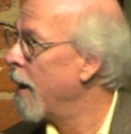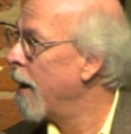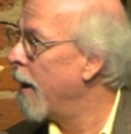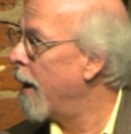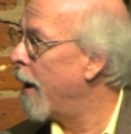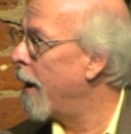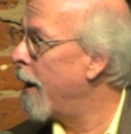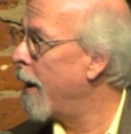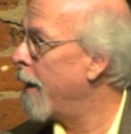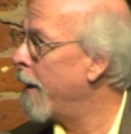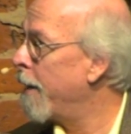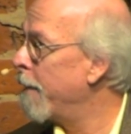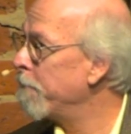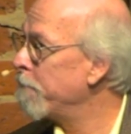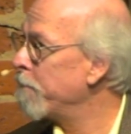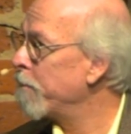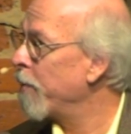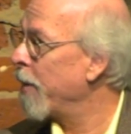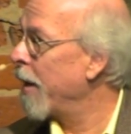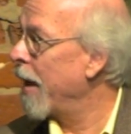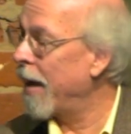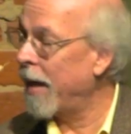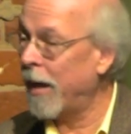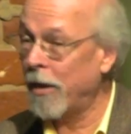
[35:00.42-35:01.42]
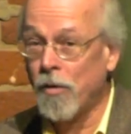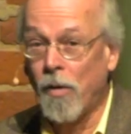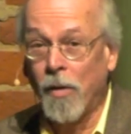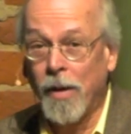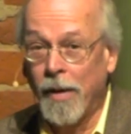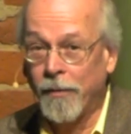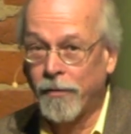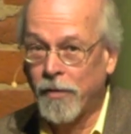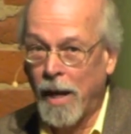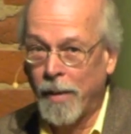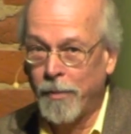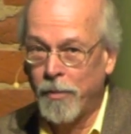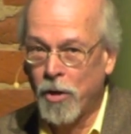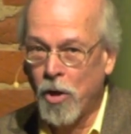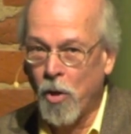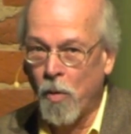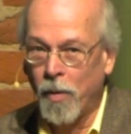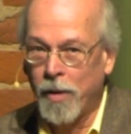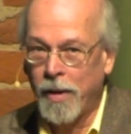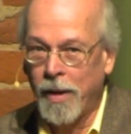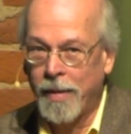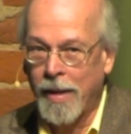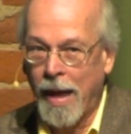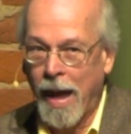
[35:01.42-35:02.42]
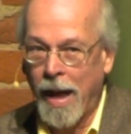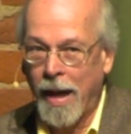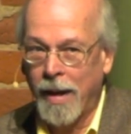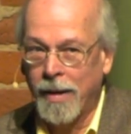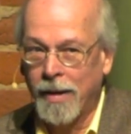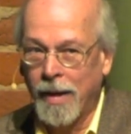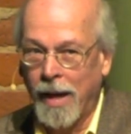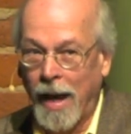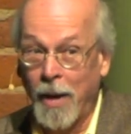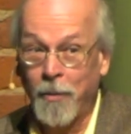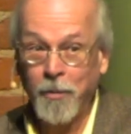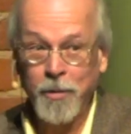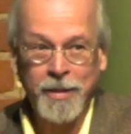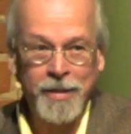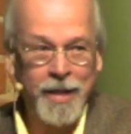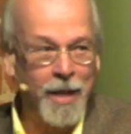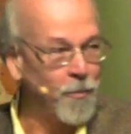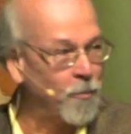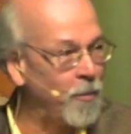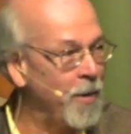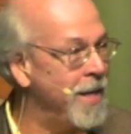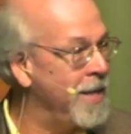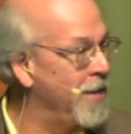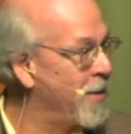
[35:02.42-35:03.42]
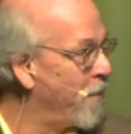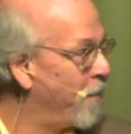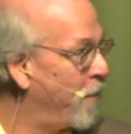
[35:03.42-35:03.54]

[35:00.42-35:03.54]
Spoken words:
And I don't have time to go into that. I would say read the